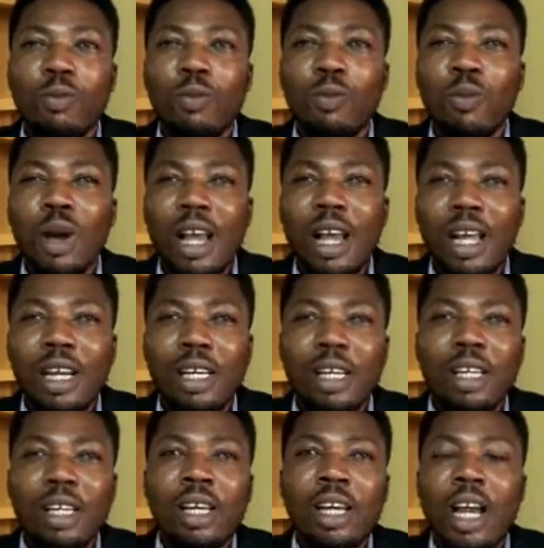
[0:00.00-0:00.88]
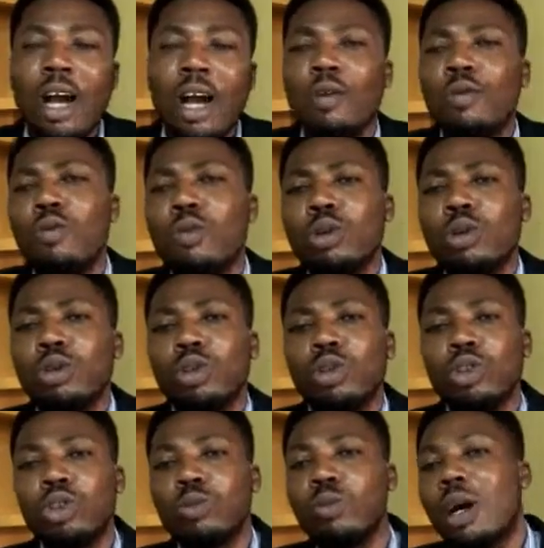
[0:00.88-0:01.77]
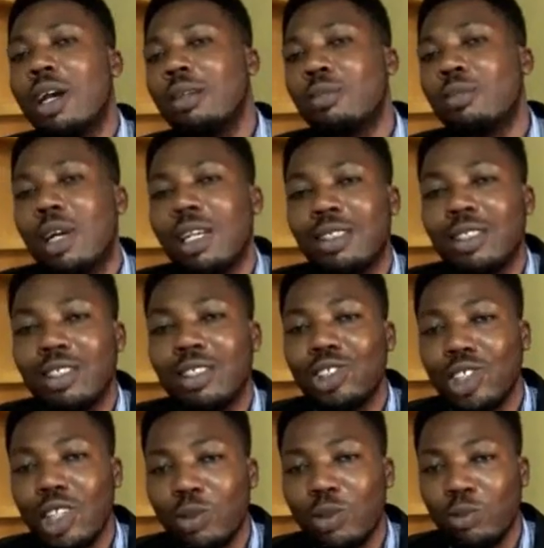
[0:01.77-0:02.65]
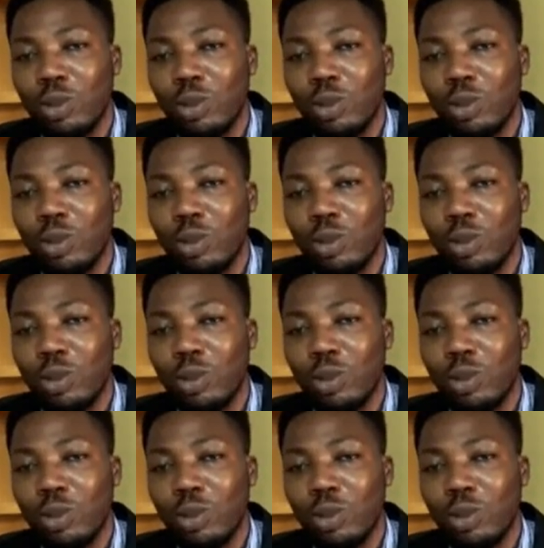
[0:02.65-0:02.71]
When I want to use my t-shirt